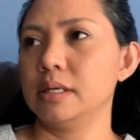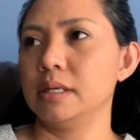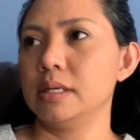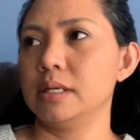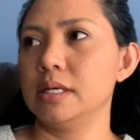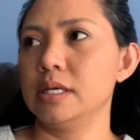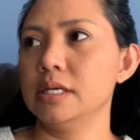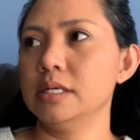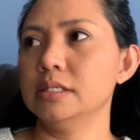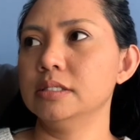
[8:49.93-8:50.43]

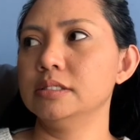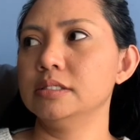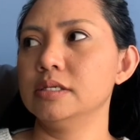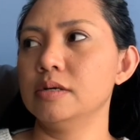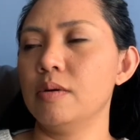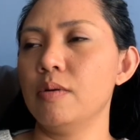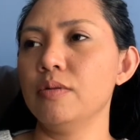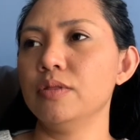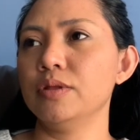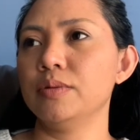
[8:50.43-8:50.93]
He is the
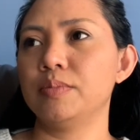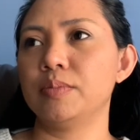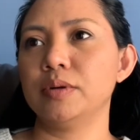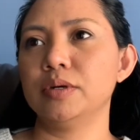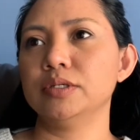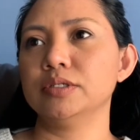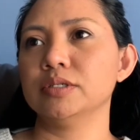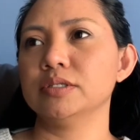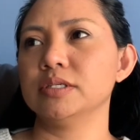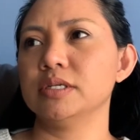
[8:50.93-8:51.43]
only
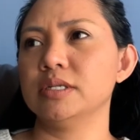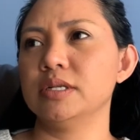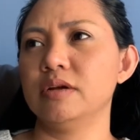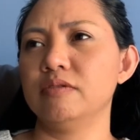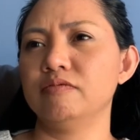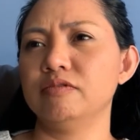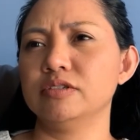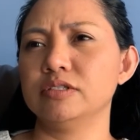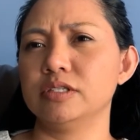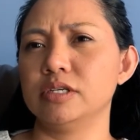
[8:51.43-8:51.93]
person that
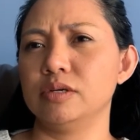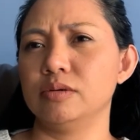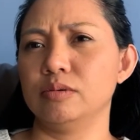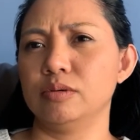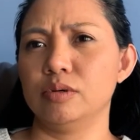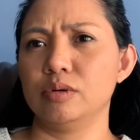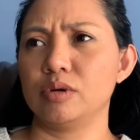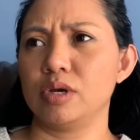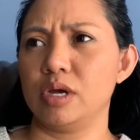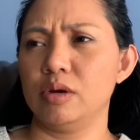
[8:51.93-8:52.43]
never say,
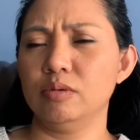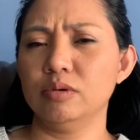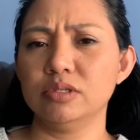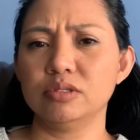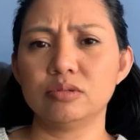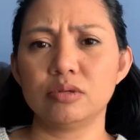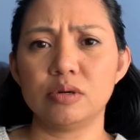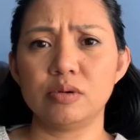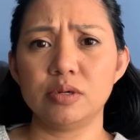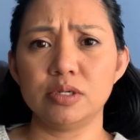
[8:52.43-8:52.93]
well, okay, what's
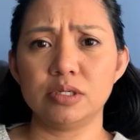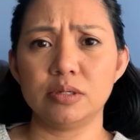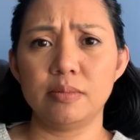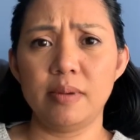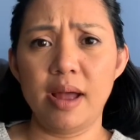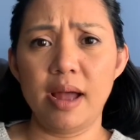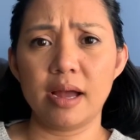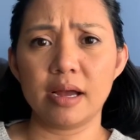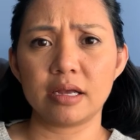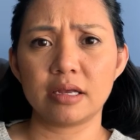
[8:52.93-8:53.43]
wrong with your
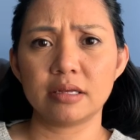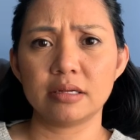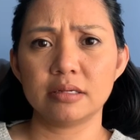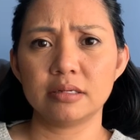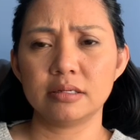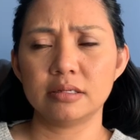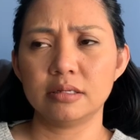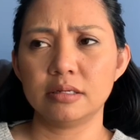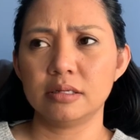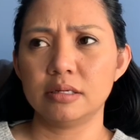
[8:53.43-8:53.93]
back?
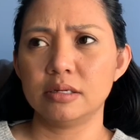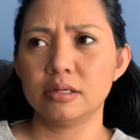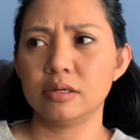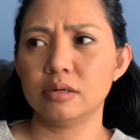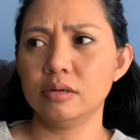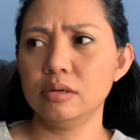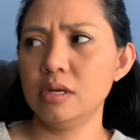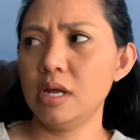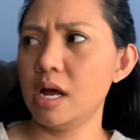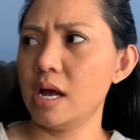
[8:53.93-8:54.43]

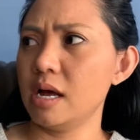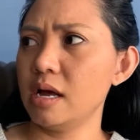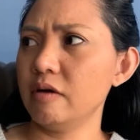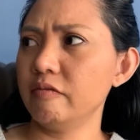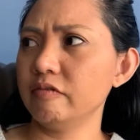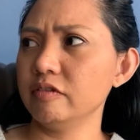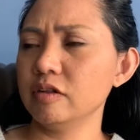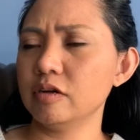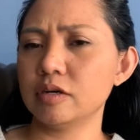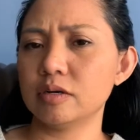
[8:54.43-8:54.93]
Oh yeah, I have
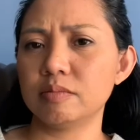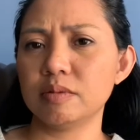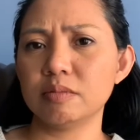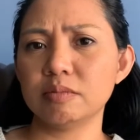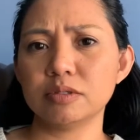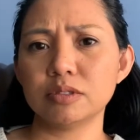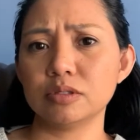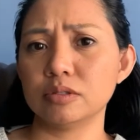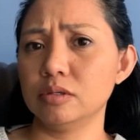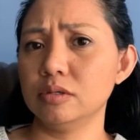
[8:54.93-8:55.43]
a lot of
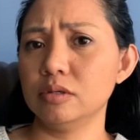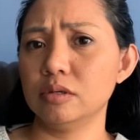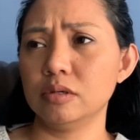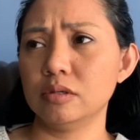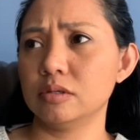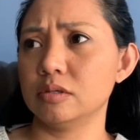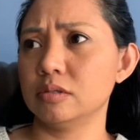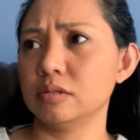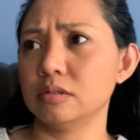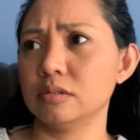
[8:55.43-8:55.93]
pimples.
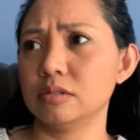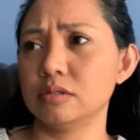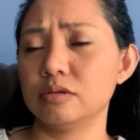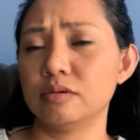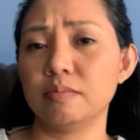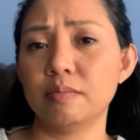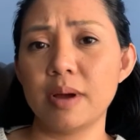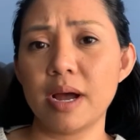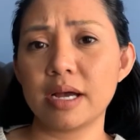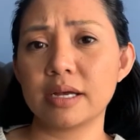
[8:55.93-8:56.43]
No, your
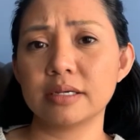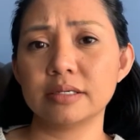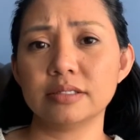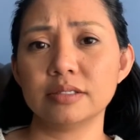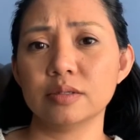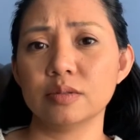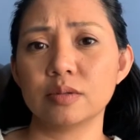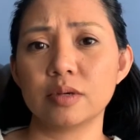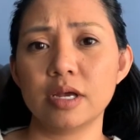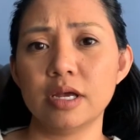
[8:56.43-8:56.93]
back is
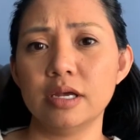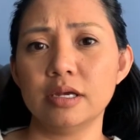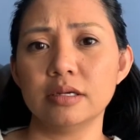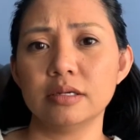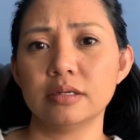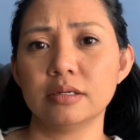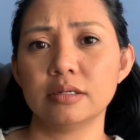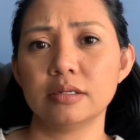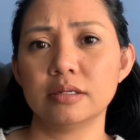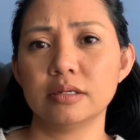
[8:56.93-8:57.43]
okay.
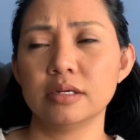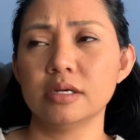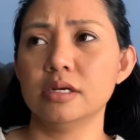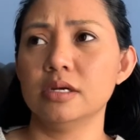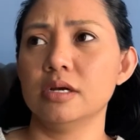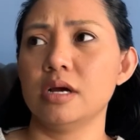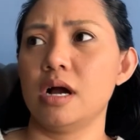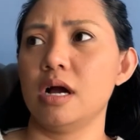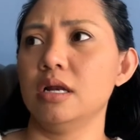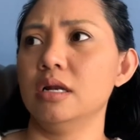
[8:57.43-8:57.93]

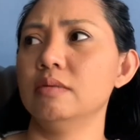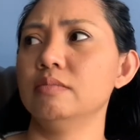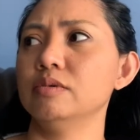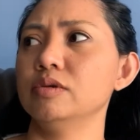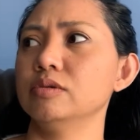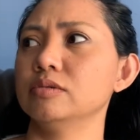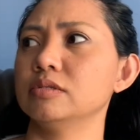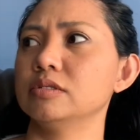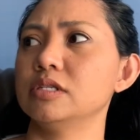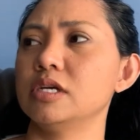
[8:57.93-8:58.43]
Alam mo
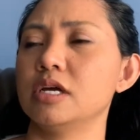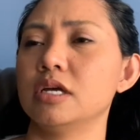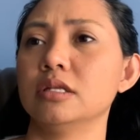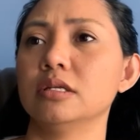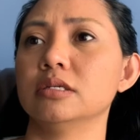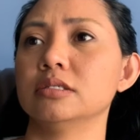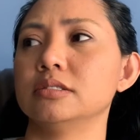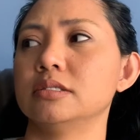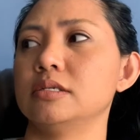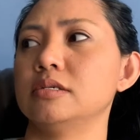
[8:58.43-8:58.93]
yung tingin
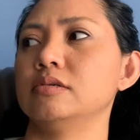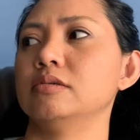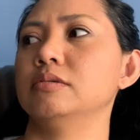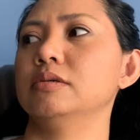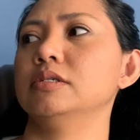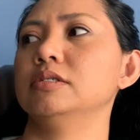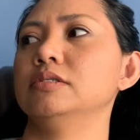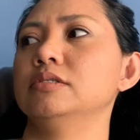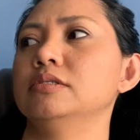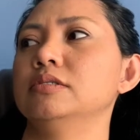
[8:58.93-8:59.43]
niya sa'yo
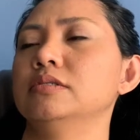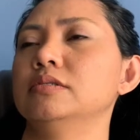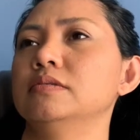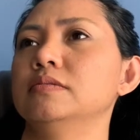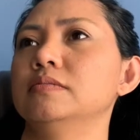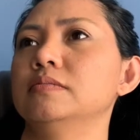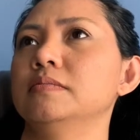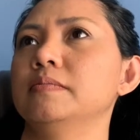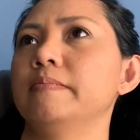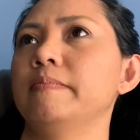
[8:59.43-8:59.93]
is,
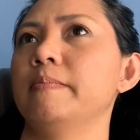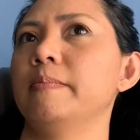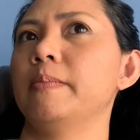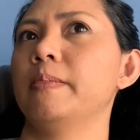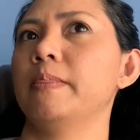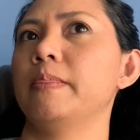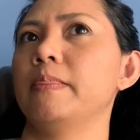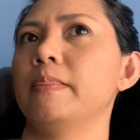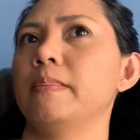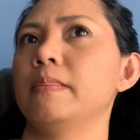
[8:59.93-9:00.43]

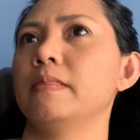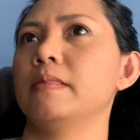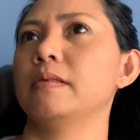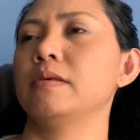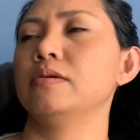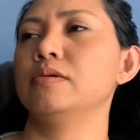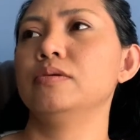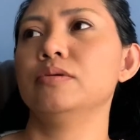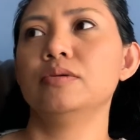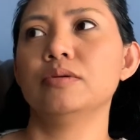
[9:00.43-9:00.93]

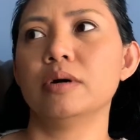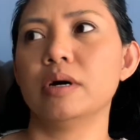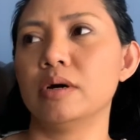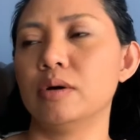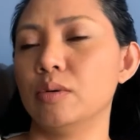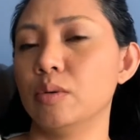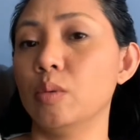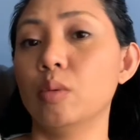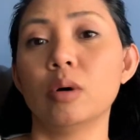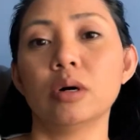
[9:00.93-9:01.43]
you are
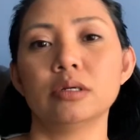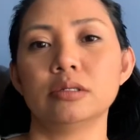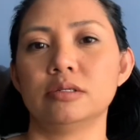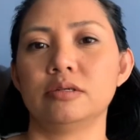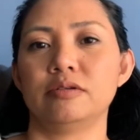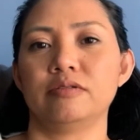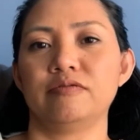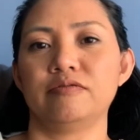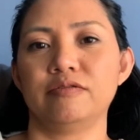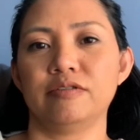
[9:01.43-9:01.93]

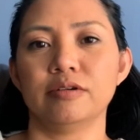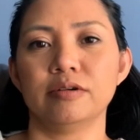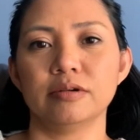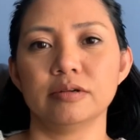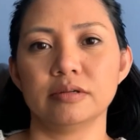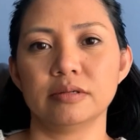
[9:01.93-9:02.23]
wonderful.